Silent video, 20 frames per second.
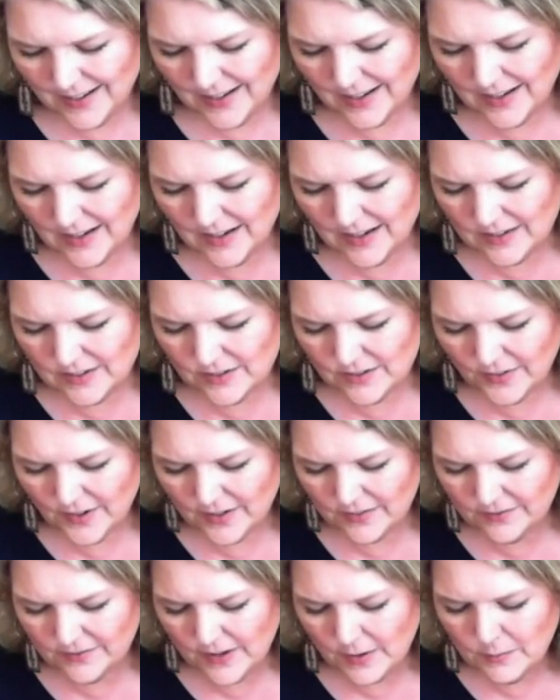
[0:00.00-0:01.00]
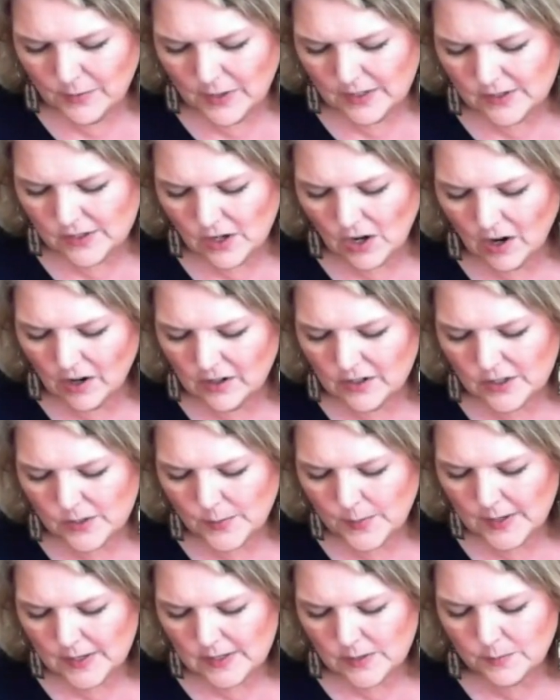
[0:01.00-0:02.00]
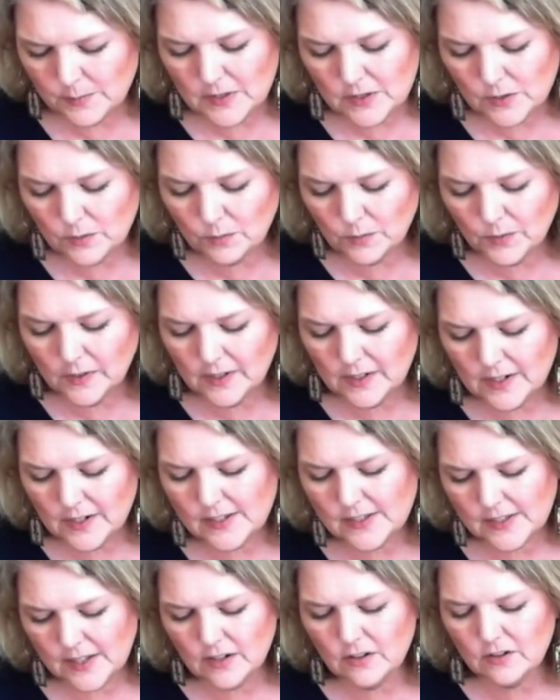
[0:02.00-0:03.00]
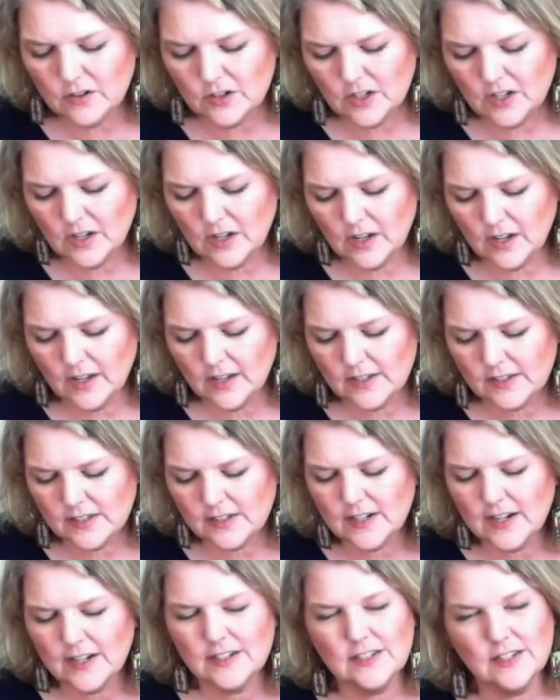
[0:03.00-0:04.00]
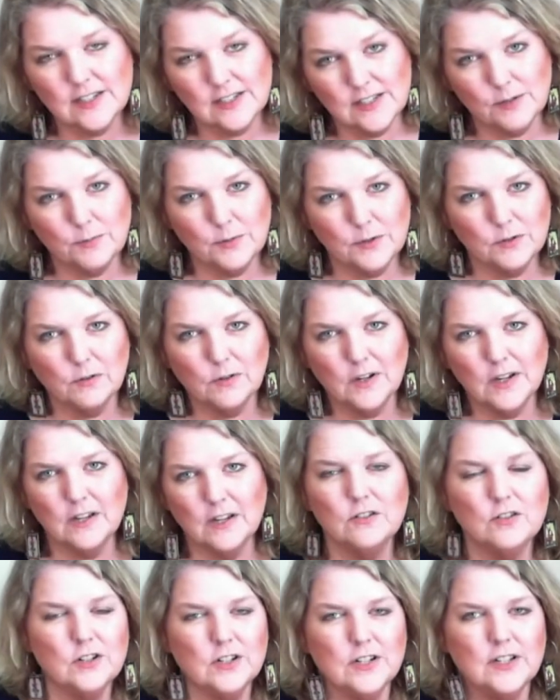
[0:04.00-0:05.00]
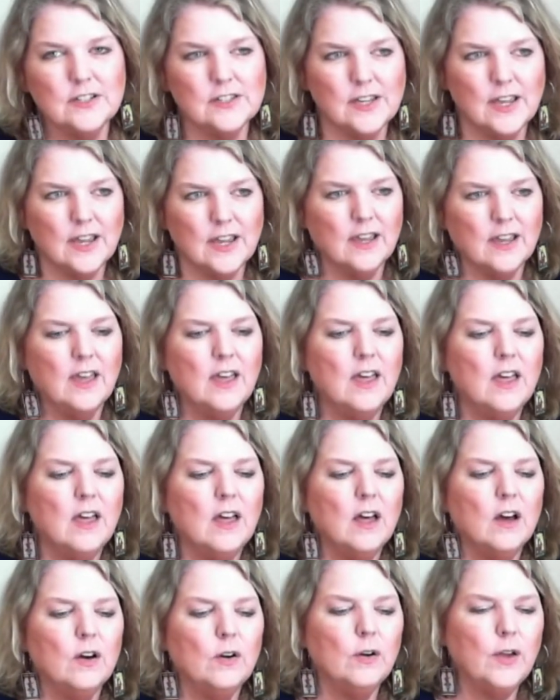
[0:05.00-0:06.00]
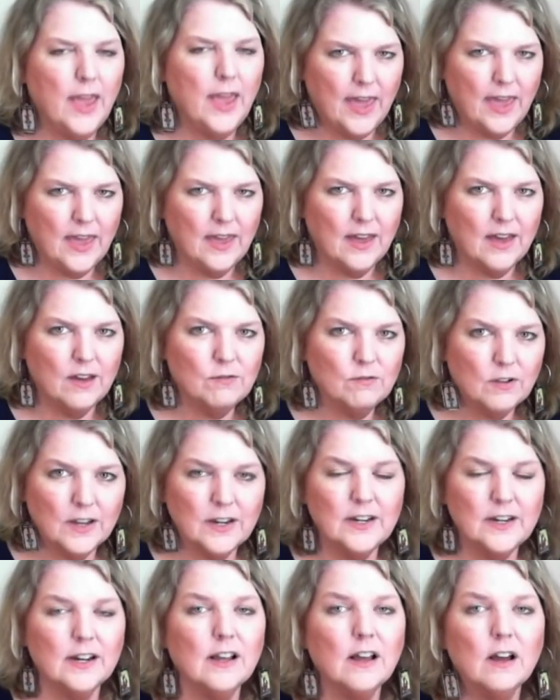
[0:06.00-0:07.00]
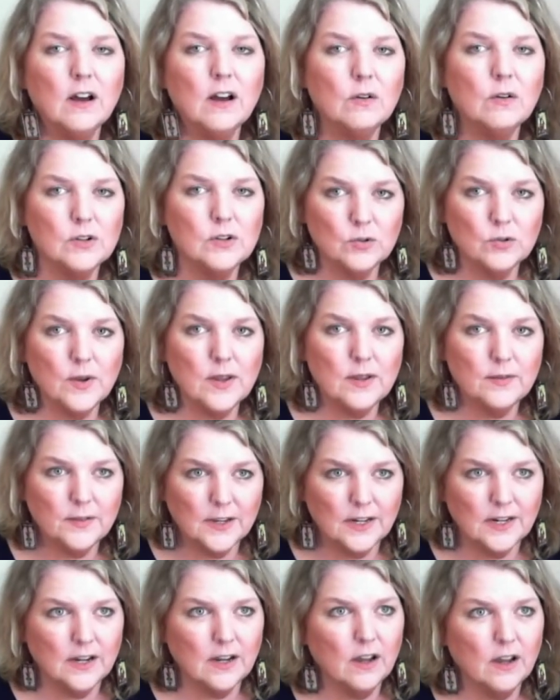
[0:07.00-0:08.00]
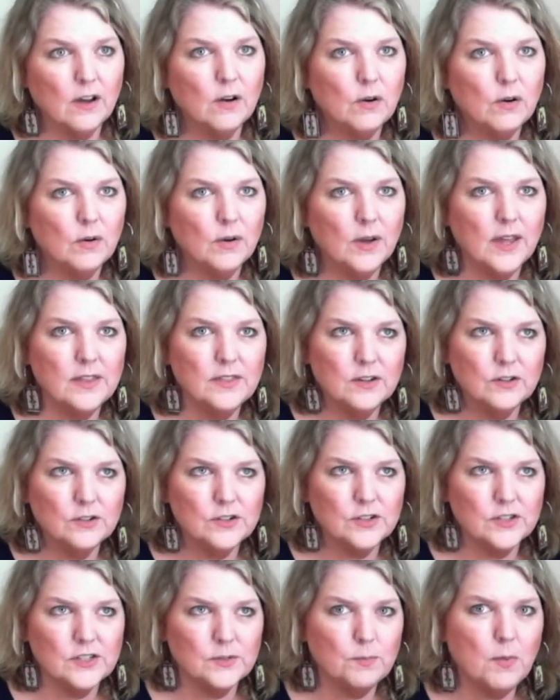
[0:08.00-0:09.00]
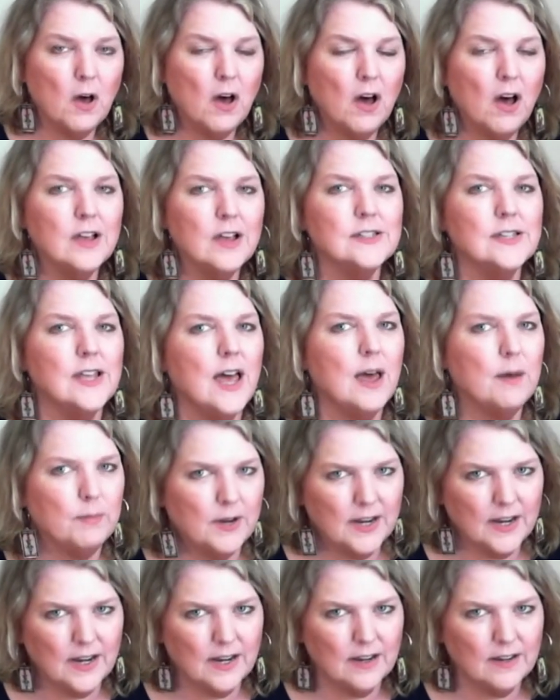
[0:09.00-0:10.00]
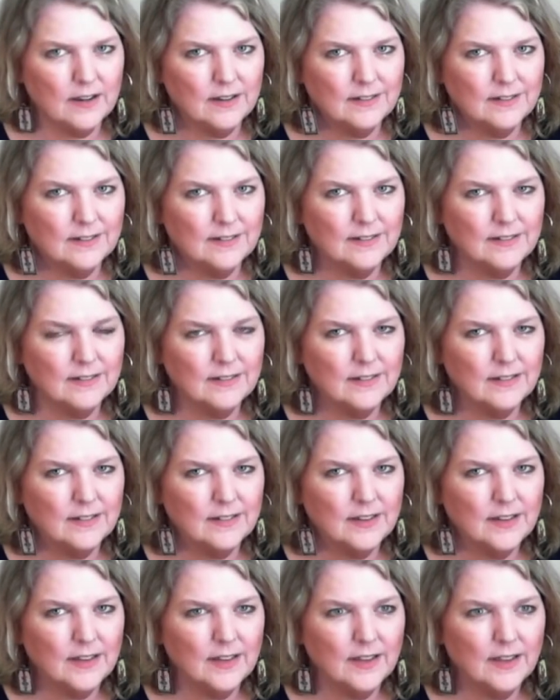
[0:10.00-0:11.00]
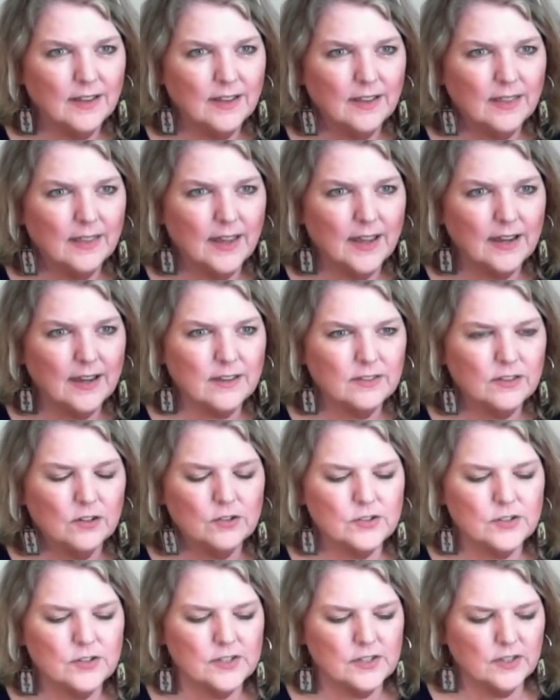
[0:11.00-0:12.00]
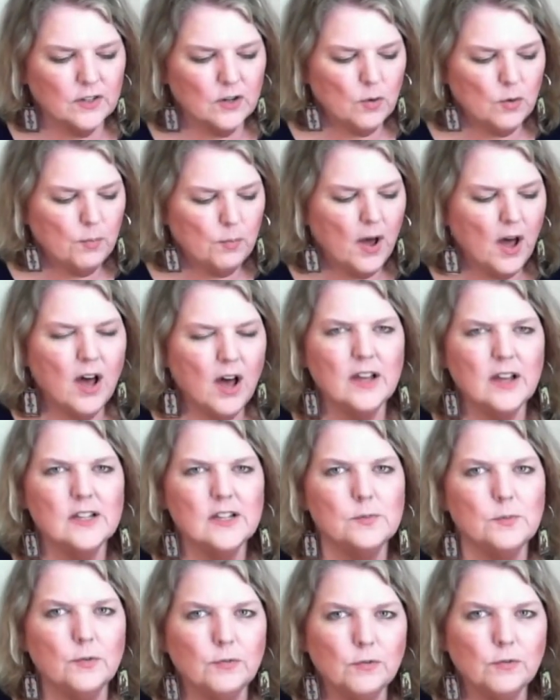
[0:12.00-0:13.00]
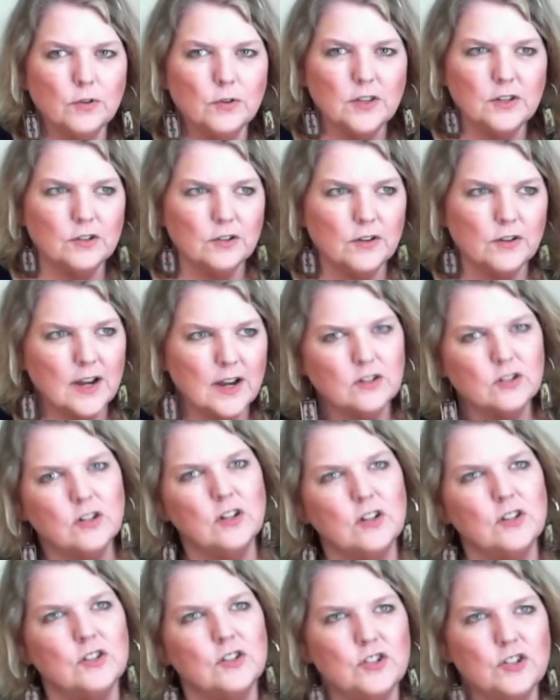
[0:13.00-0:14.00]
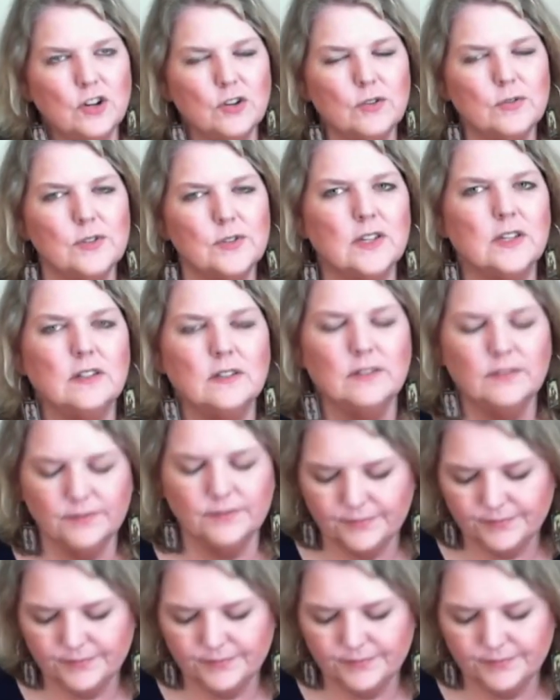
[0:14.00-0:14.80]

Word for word: And Divine Feminine's heart space, I mean, it's a really nice energy. It's an anticipatory energy. It's like, okay, I'm ready to go. Which way am I going to go? And there's this pause happening. Like there's this little pause before the direction is chosen.